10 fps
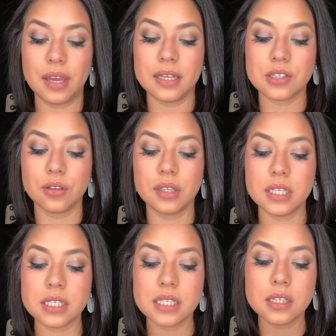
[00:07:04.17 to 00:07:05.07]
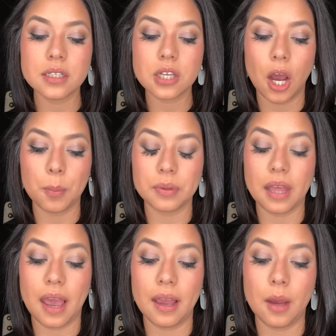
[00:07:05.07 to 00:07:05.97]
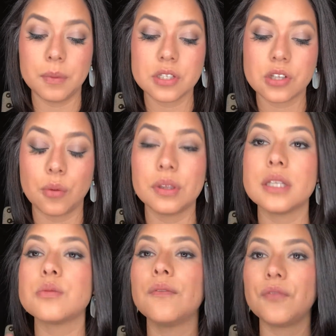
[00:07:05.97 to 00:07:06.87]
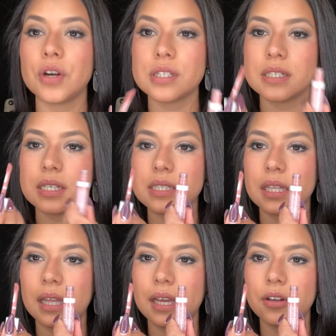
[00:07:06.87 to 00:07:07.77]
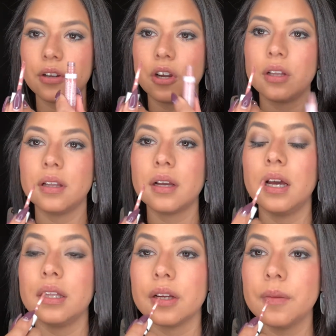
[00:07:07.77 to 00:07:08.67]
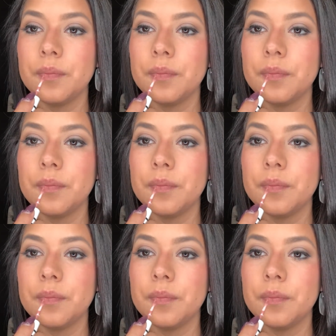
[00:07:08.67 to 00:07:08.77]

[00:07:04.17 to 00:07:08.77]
So this is the Top That. I'm gonna start with this one first since it's the lighter color.